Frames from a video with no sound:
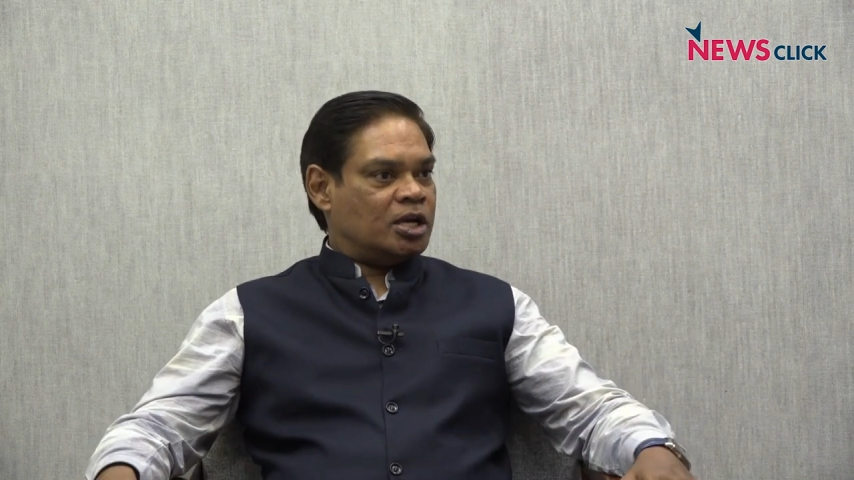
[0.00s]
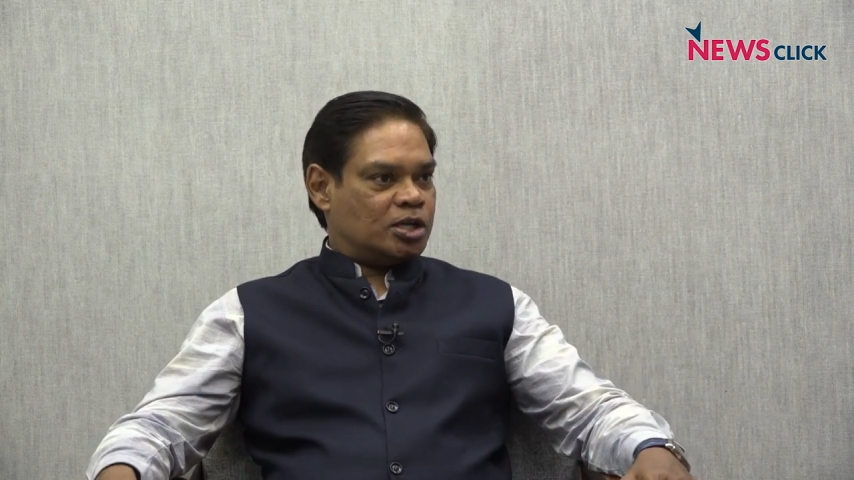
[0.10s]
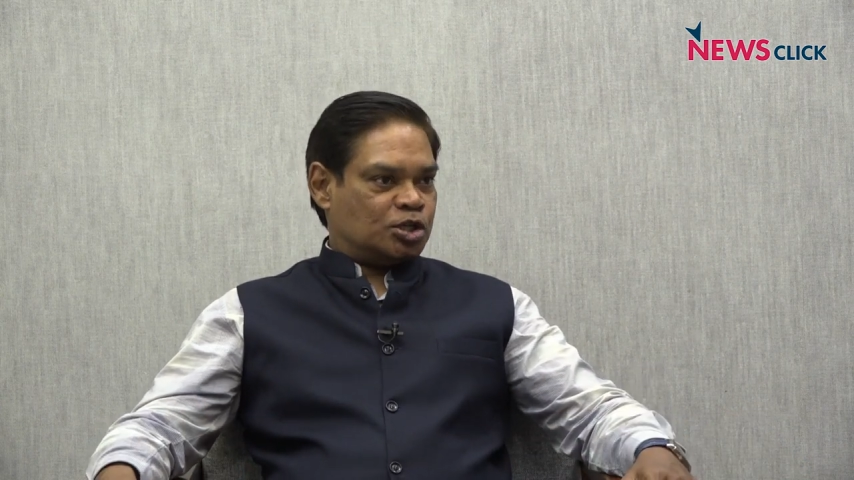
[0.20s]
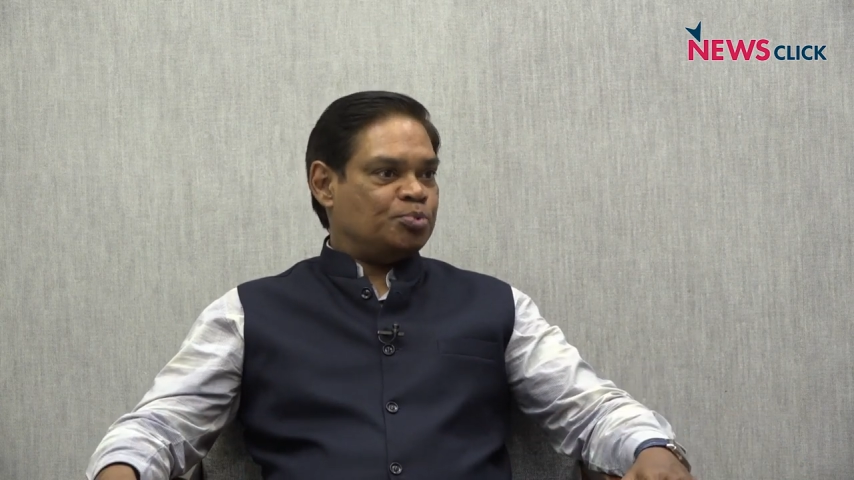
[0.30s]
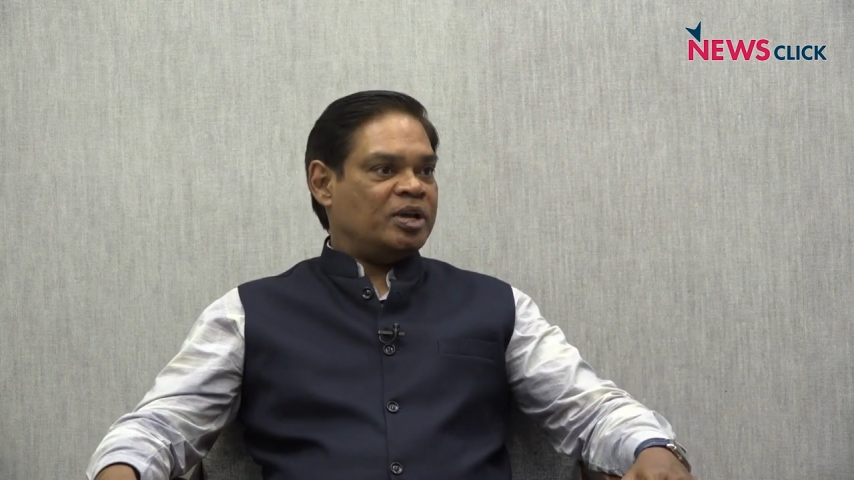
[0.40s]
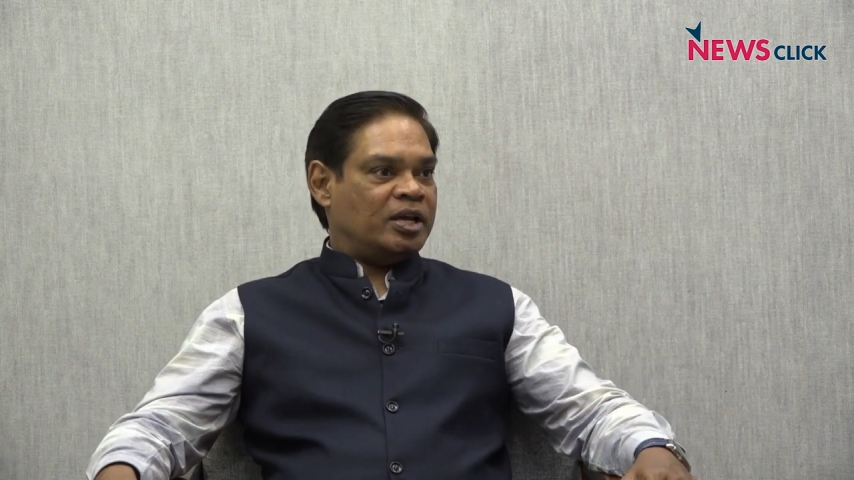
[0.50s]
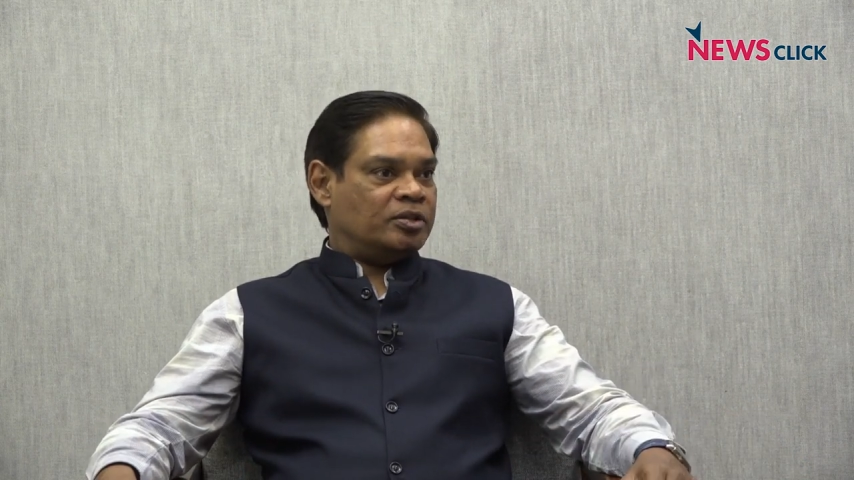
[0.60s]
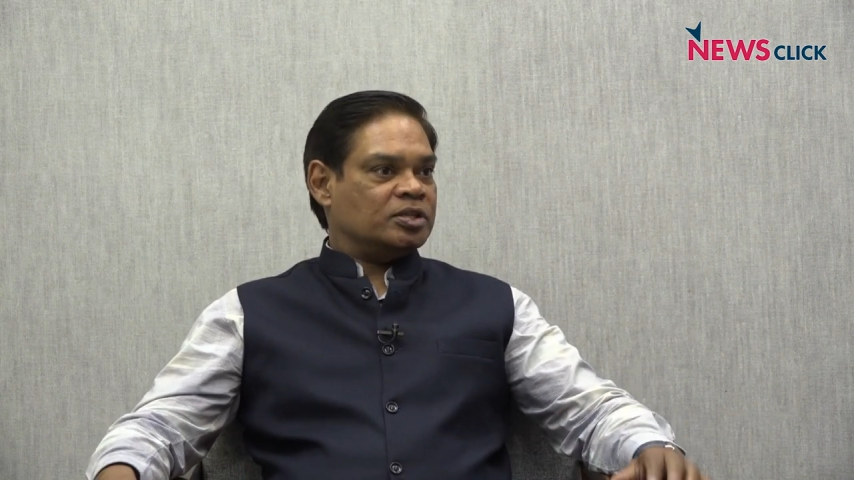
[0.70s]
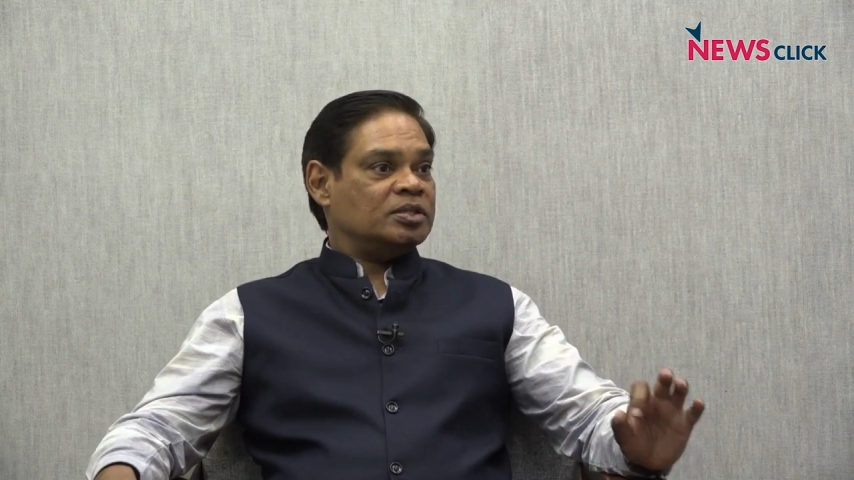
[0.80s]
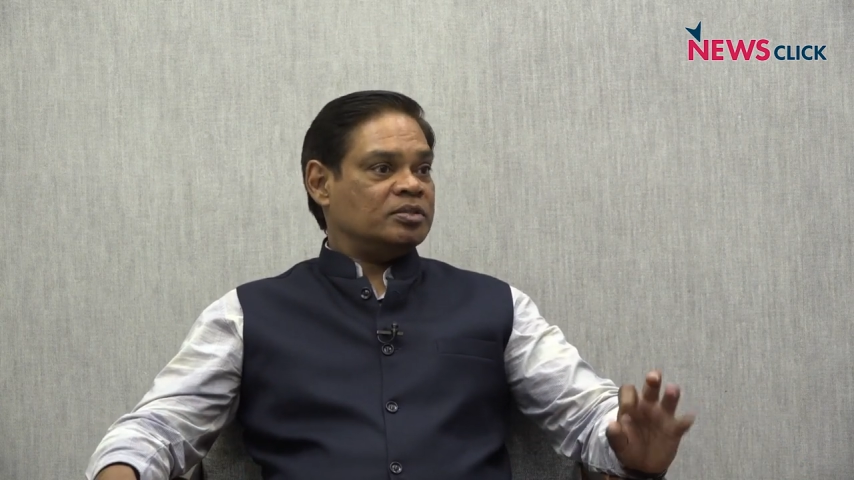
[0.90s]
Kashmir,
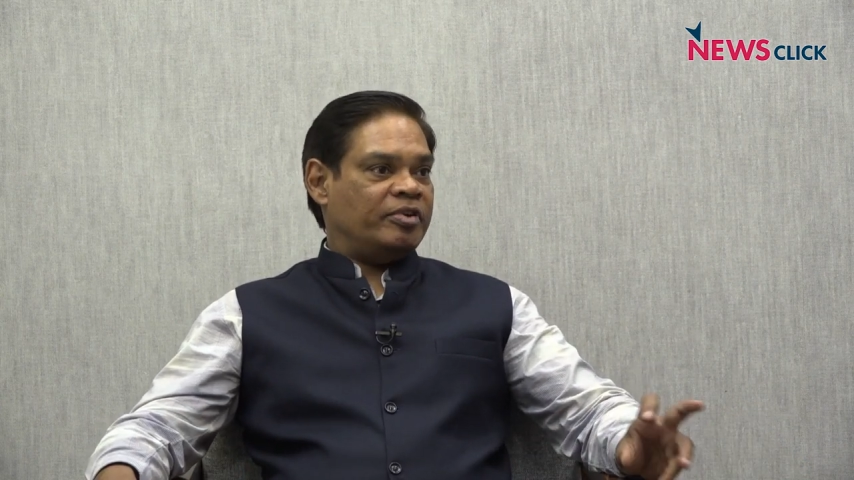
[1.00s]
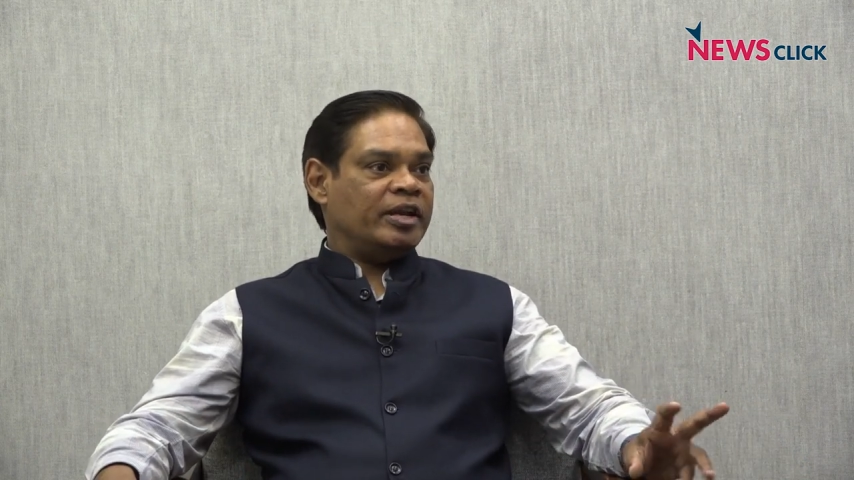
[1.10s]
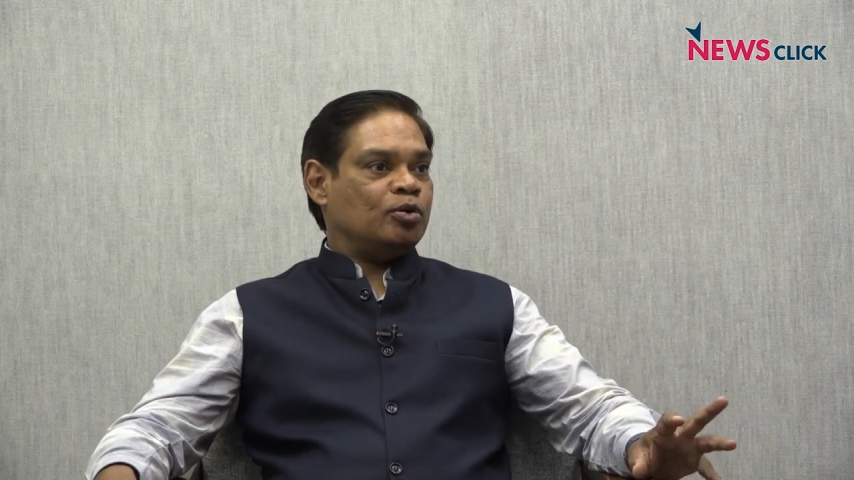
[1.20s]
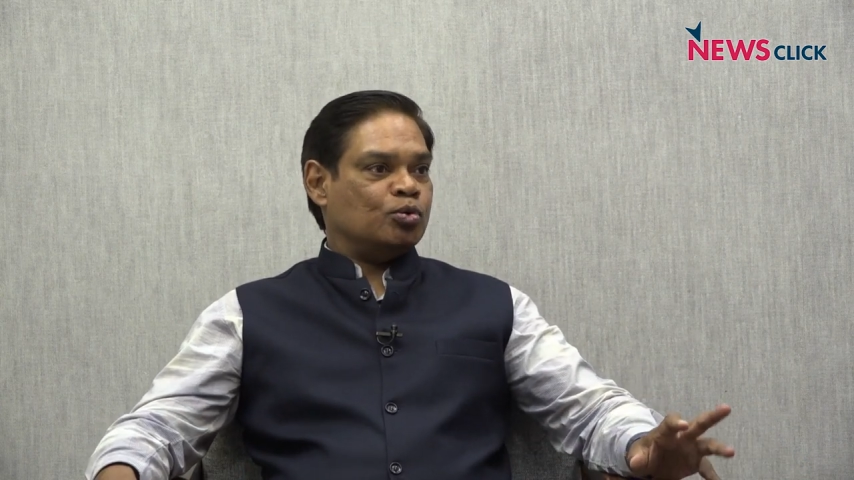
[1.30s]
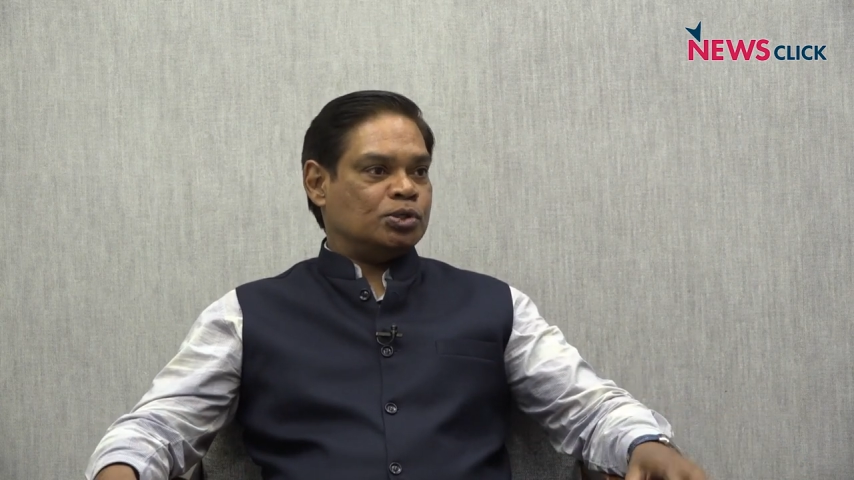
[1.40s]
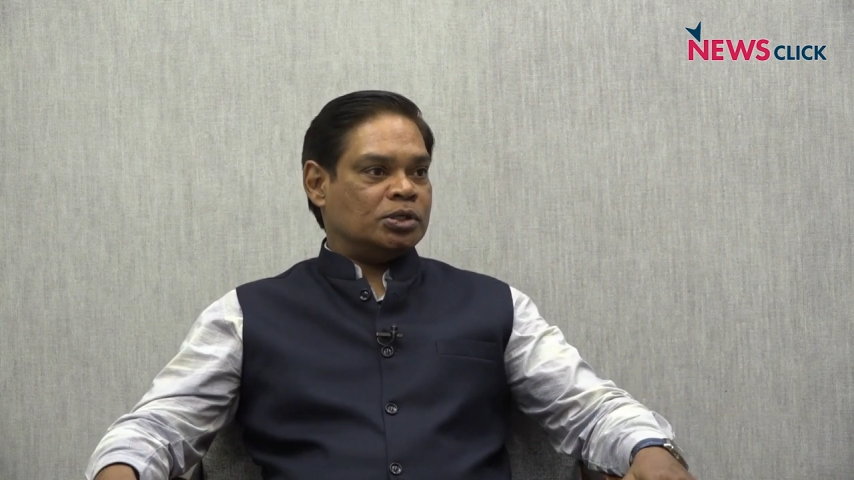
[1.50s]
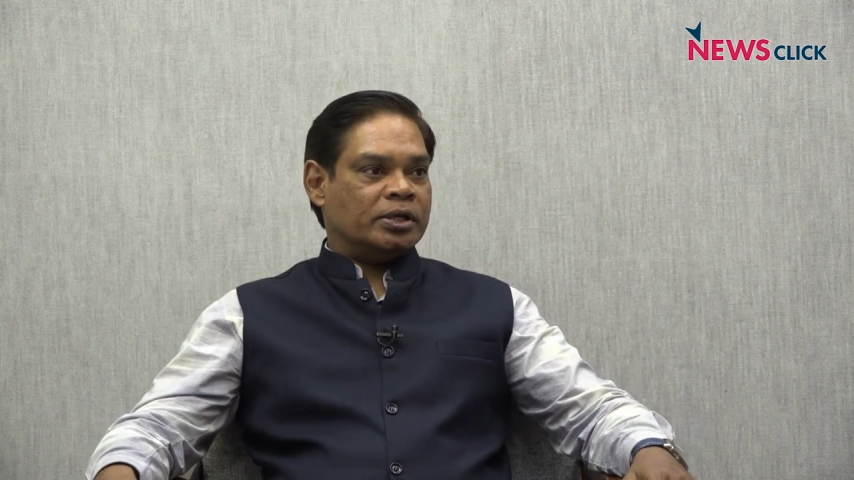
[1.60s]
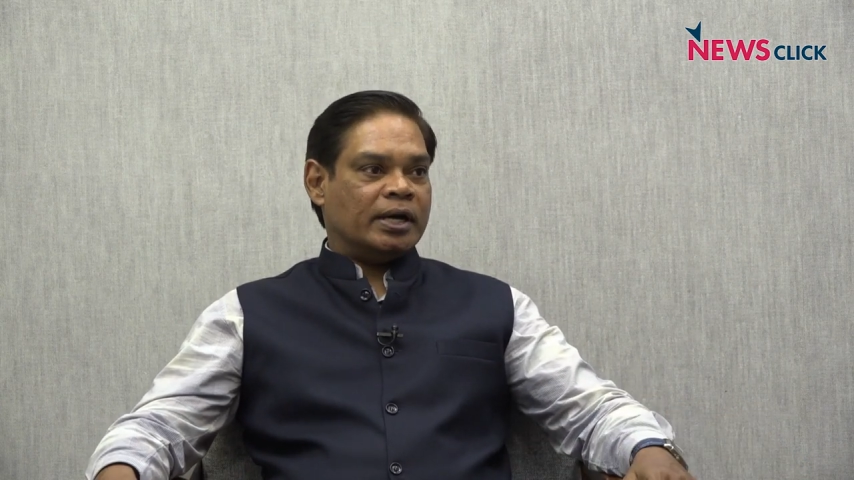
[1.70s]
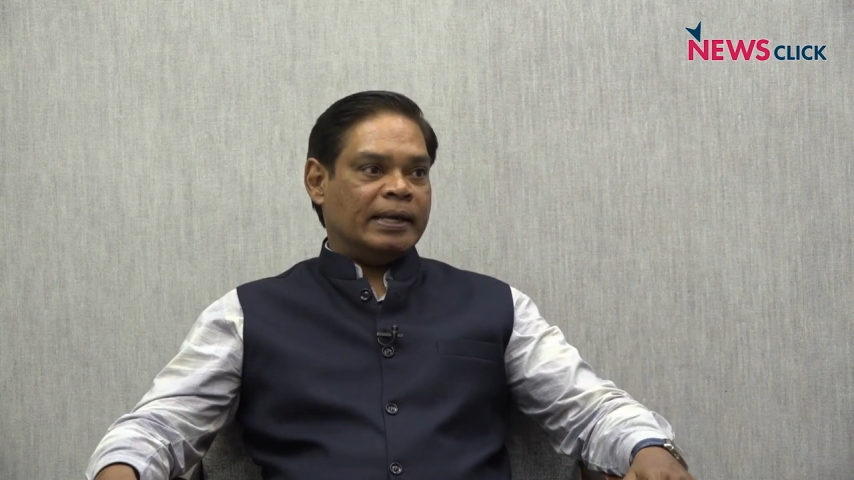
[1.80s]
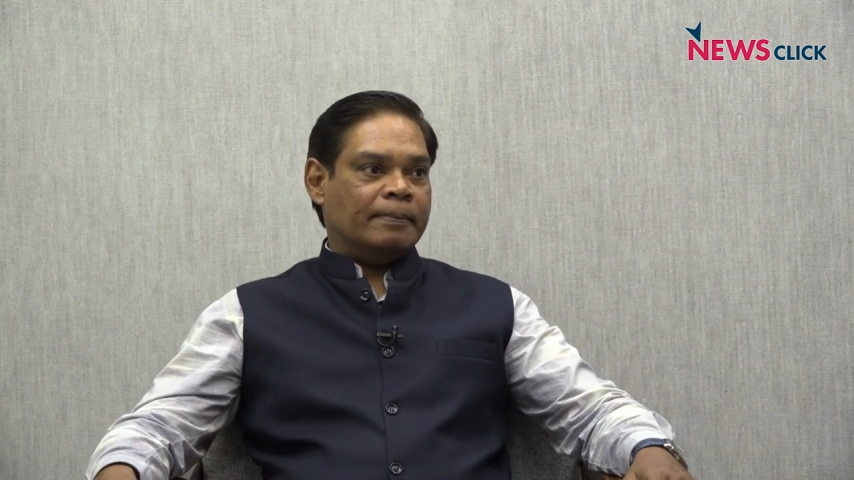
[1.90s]
this is a very crucial
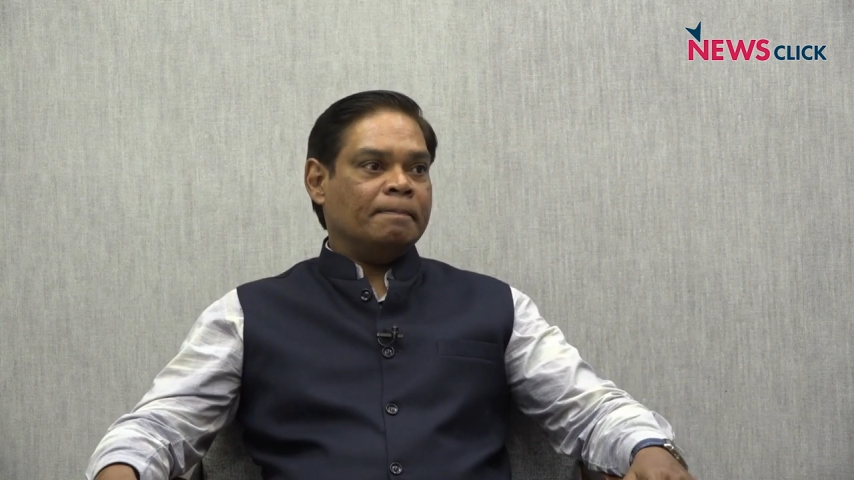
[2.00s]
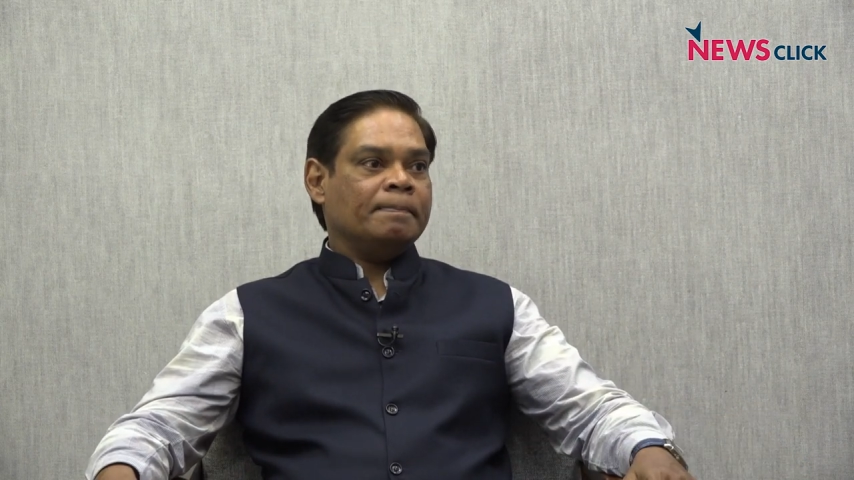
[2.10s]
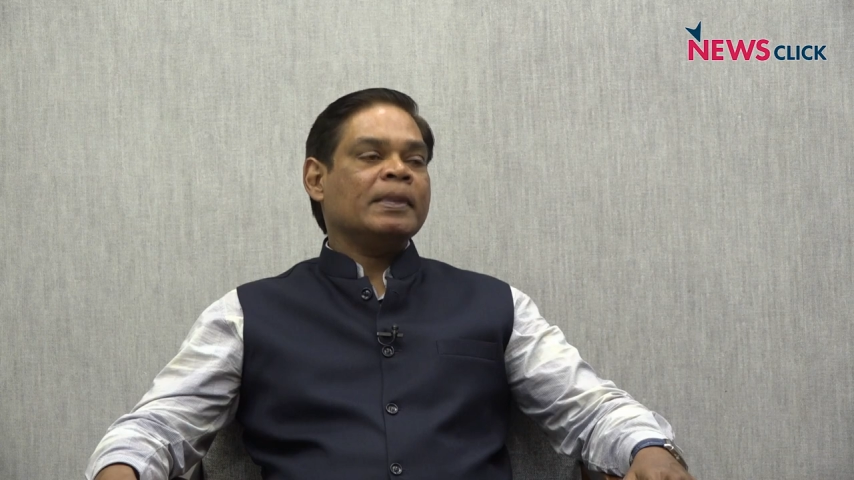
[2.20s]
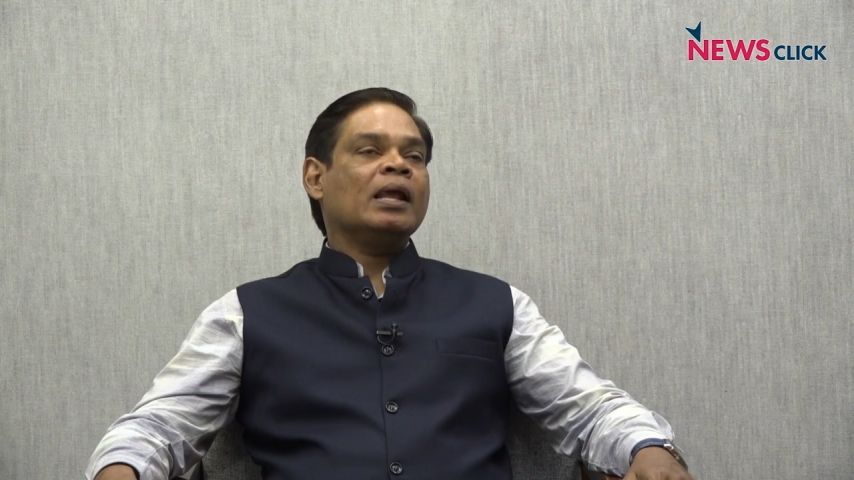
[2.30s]
time.